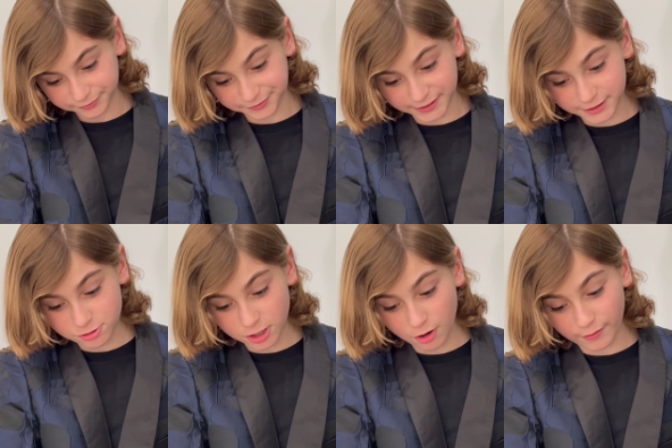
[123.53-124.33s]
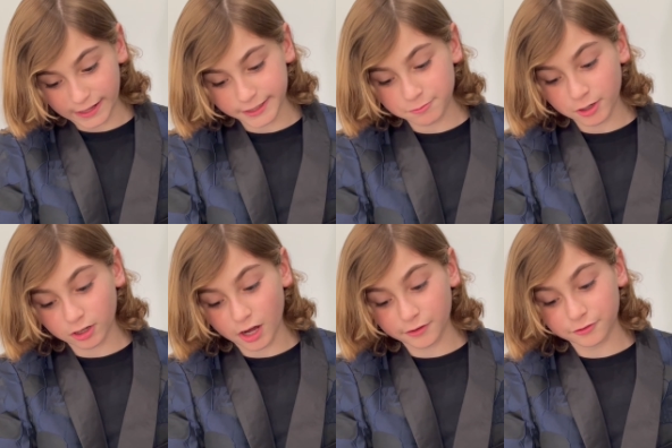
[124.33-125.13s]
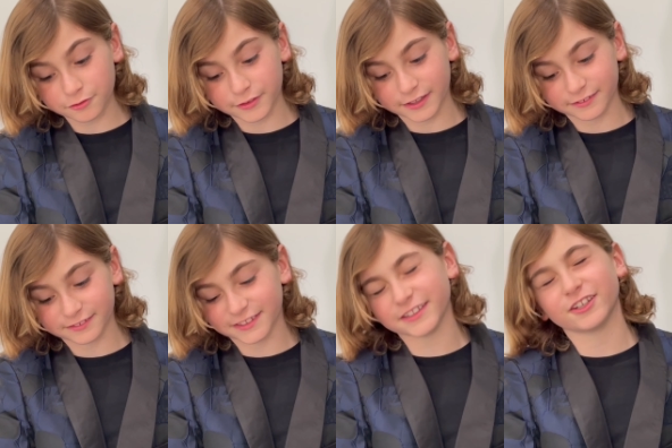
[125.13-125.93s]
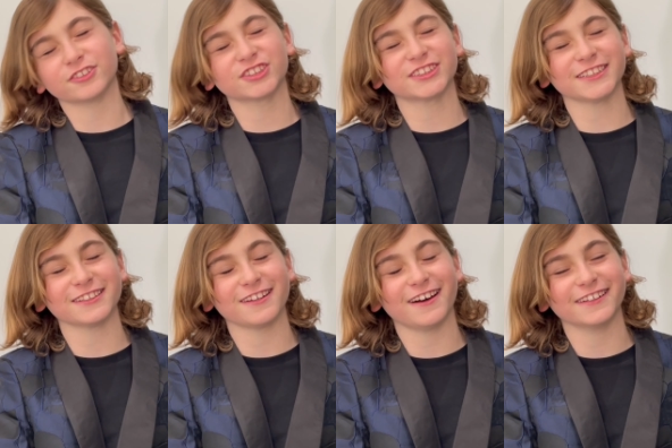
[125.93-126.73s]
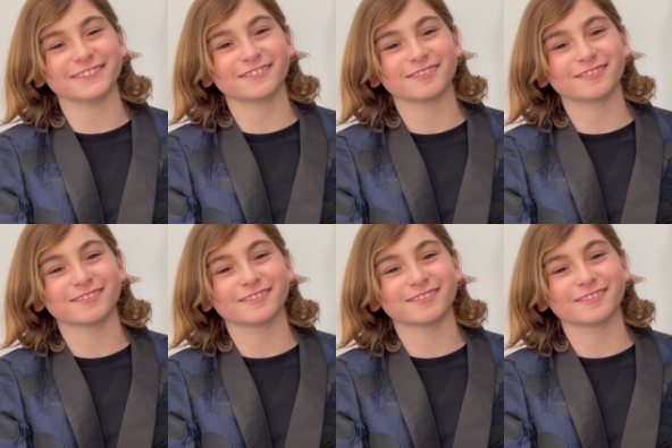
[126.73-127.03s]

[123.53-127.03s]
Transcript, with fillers: Did you go anywhere other than Tenochtitlan?